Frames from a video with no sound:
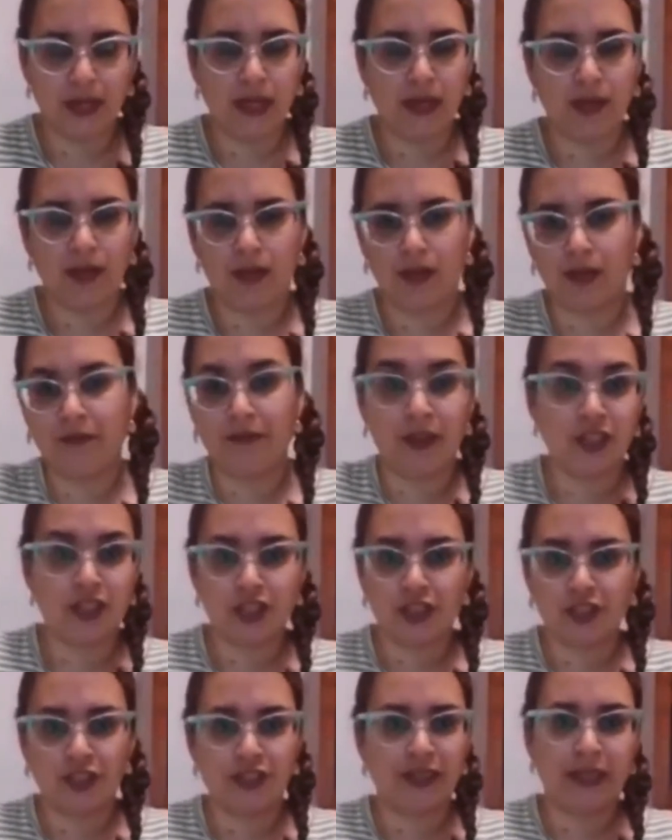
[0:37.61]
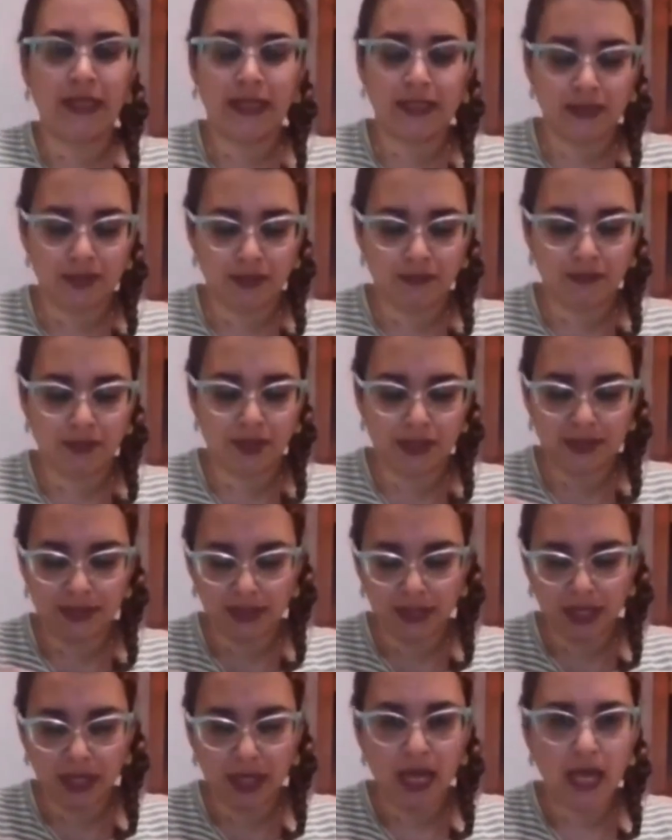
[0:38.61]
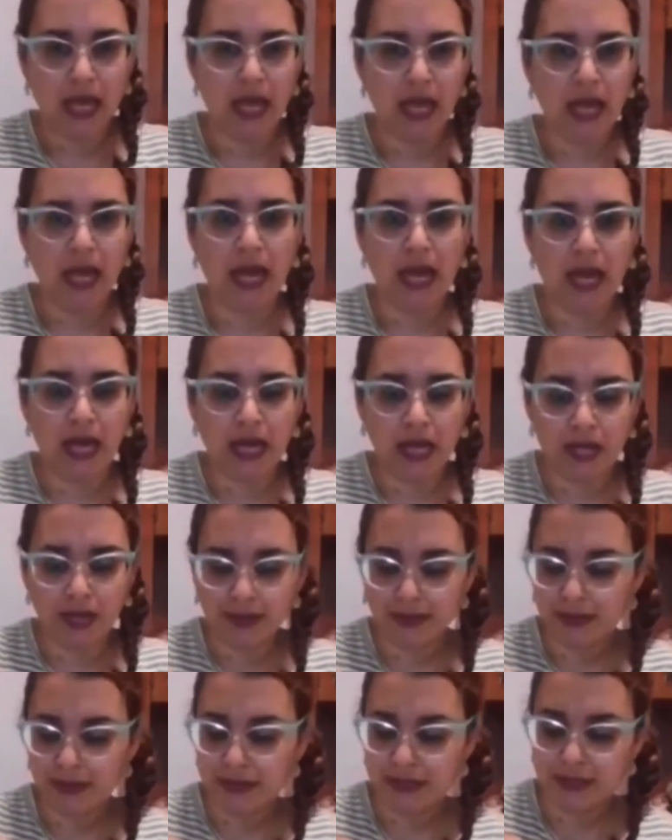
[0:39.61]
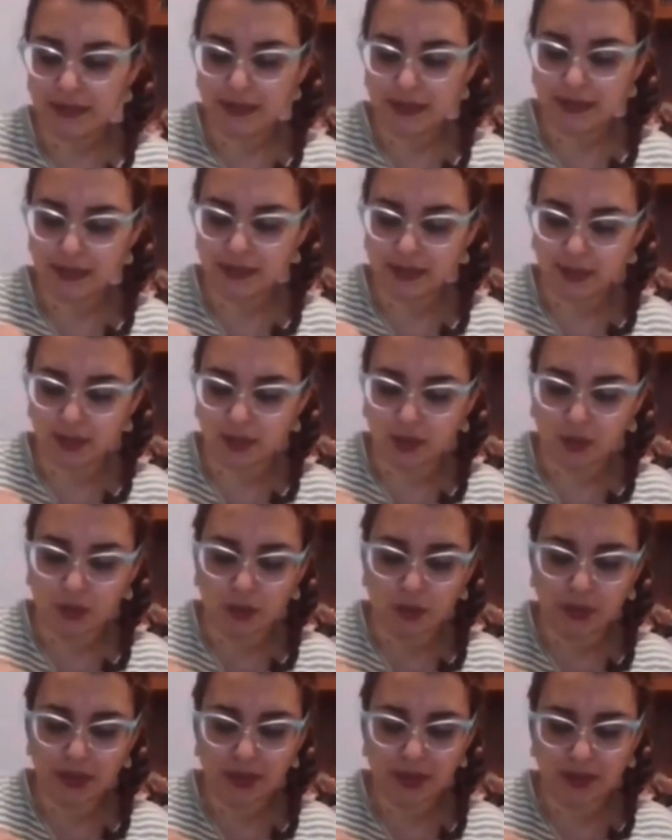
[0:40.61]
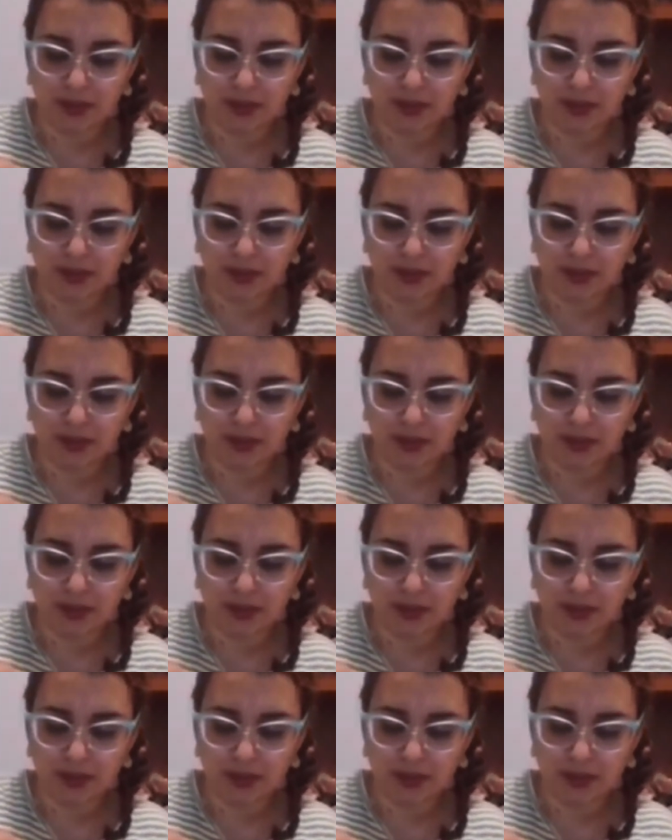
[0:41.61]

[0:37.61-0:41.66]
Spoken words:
adventures and activities. This is a quick